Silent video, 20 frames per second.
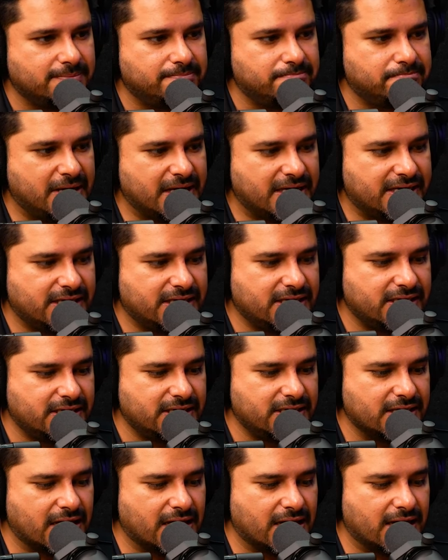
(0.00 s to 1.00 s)

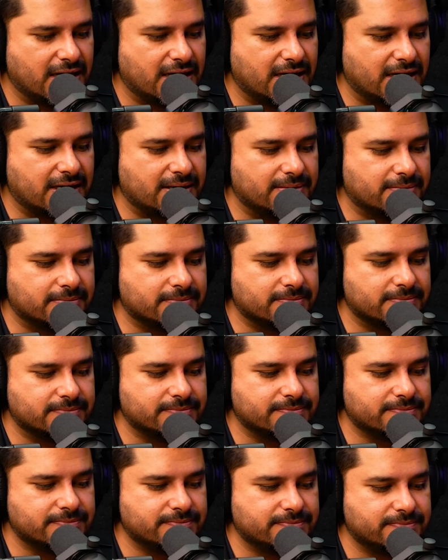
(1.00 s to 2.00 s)
many
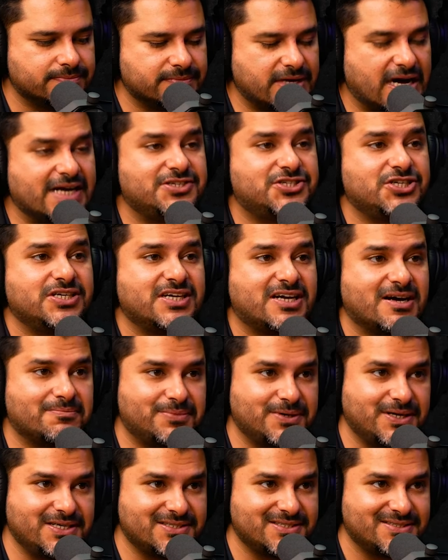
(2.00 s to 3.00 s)
um, hygiene
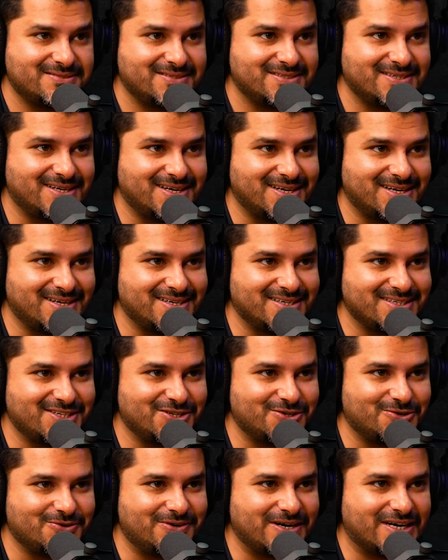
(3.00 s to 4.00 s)
companies. Uh,
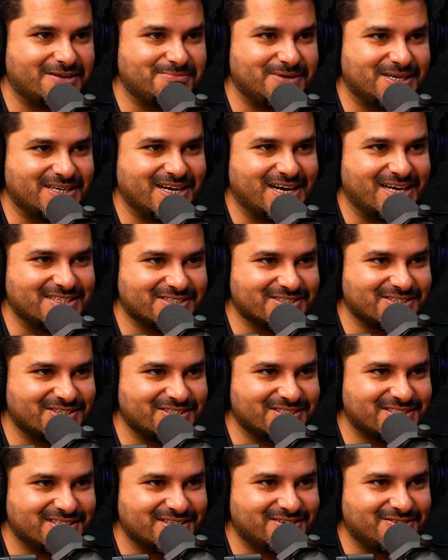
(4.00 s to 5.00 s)
you know, Reckitt
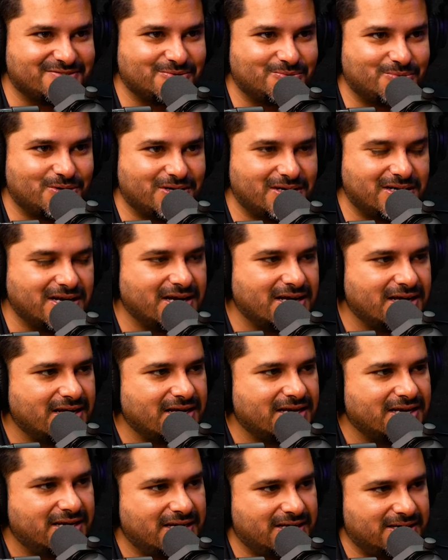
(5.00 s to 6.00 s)
Kaisers of the world,
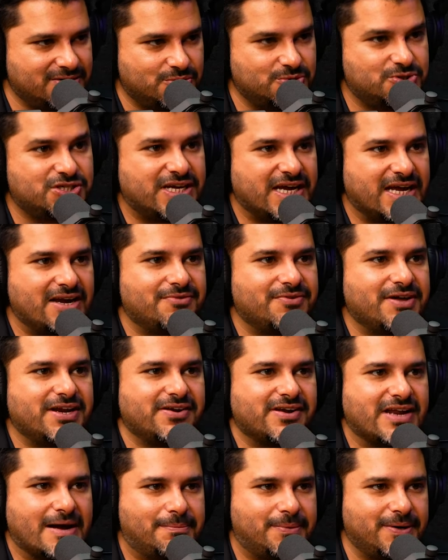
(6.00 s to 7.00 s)
in, to scale
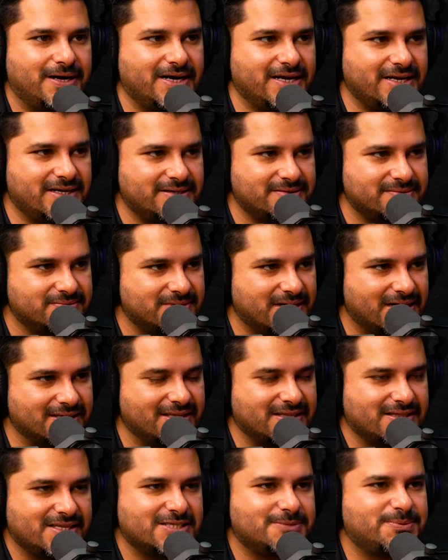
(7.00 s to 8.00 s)
very rapidly. I
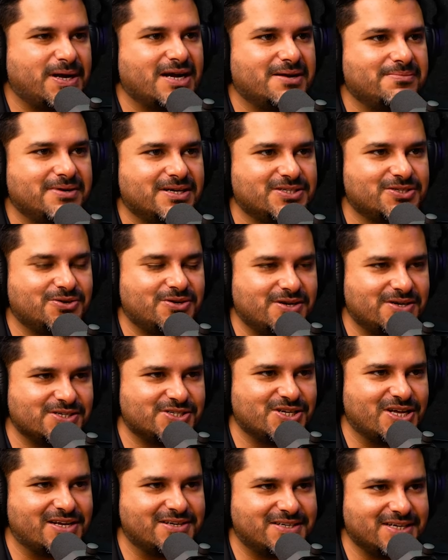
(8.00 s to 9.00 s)
think this pandemic is going to
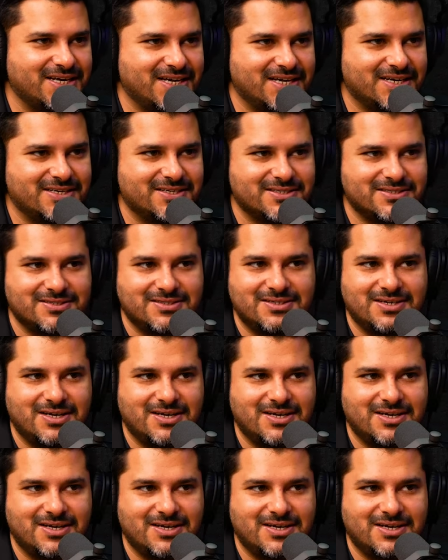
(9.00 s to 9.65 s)
result in